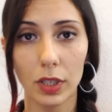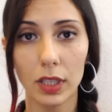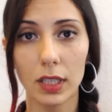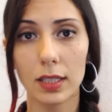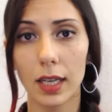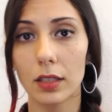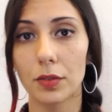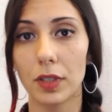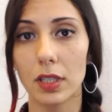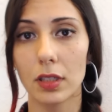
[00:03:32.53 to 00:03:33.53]
wouldn't it
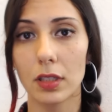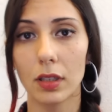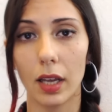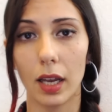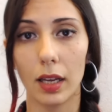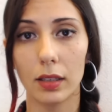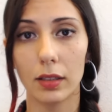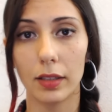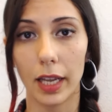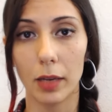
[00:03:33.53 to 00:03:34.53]
stand to reason
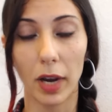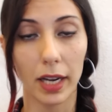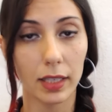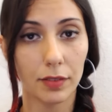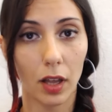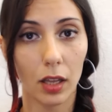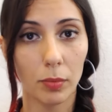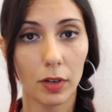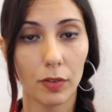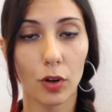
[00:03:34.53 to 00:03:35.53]
that they might
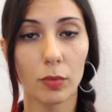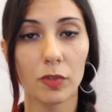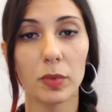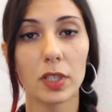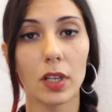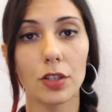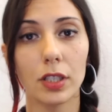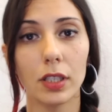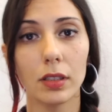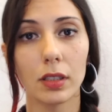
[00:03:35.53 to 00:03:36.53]
develop a form of
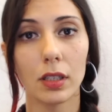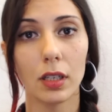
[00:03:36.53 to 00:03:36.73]
misogyny?